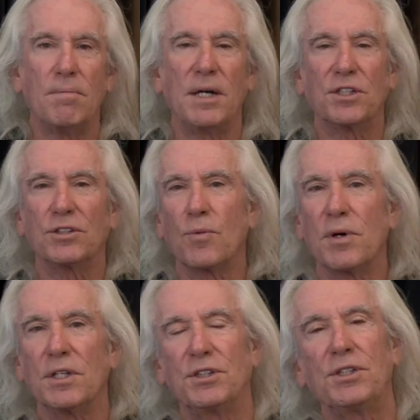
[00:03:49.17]
Measures
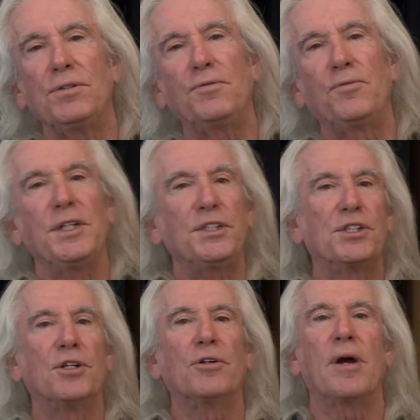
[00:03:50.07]
1 and 2
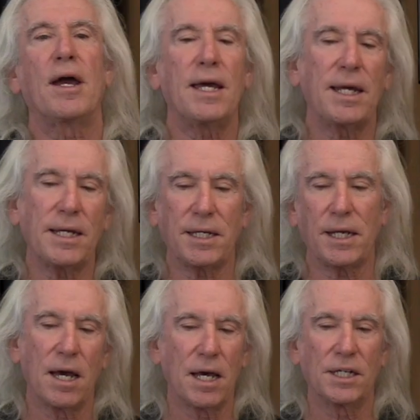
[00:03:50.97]
feature a
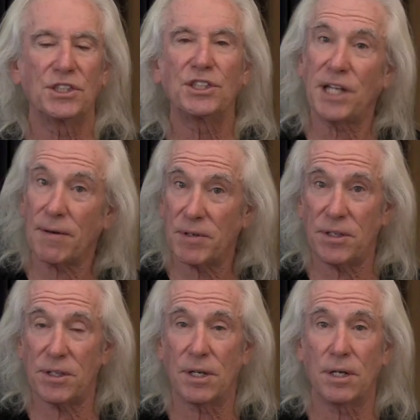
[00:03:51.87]

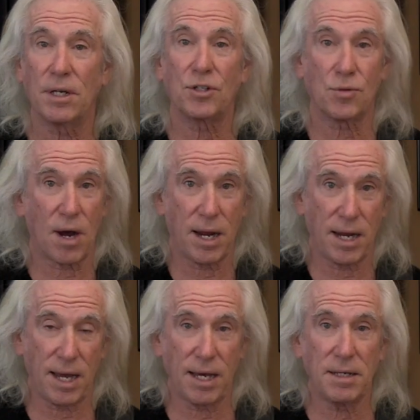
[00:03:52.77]
7th
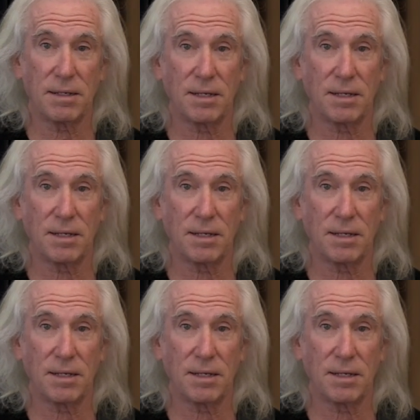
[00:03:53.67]
triad.